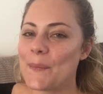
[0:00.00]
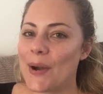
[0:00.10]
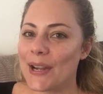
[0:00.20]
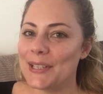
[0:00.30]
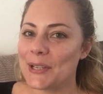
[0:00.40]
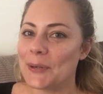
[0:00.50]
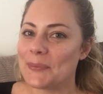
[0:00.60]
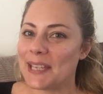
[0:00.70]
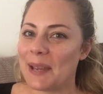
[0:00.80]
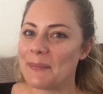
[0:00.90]
My
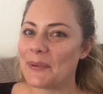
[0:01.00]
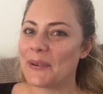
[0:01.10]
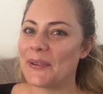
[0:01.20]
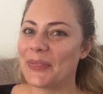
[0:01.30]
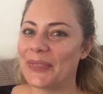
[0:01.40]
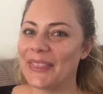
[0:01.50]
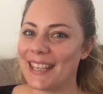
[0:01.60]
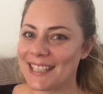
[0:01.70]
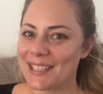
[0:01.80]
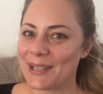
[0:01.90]
top tip on
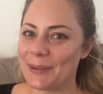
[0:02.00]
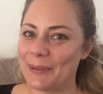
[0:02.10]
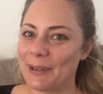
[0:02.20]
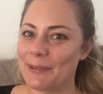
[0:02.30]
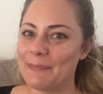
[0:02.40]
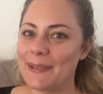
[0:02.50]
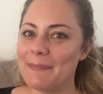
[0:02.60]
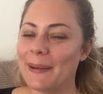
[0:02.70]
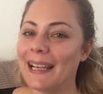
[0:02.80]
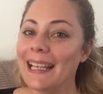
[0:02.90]
this topic would
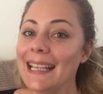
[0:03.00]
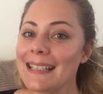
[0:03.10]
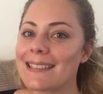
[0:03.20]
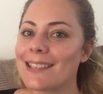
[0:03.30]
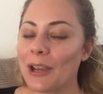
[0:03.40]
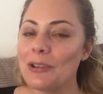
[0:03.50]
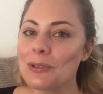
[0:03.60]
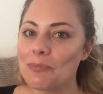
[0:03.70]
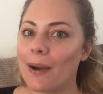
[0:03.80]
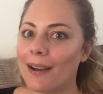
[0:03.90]
be please
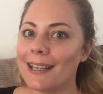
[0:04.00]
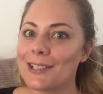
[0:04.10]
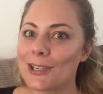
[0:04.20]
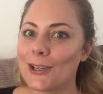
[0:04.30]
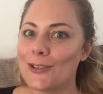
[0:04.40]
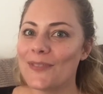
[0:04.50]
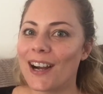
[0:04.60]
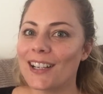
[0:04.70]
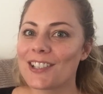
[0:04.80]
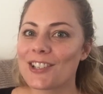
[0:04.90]
don't buy too
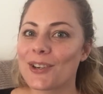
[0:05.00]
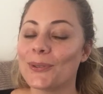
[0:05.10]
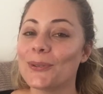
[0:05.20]
much.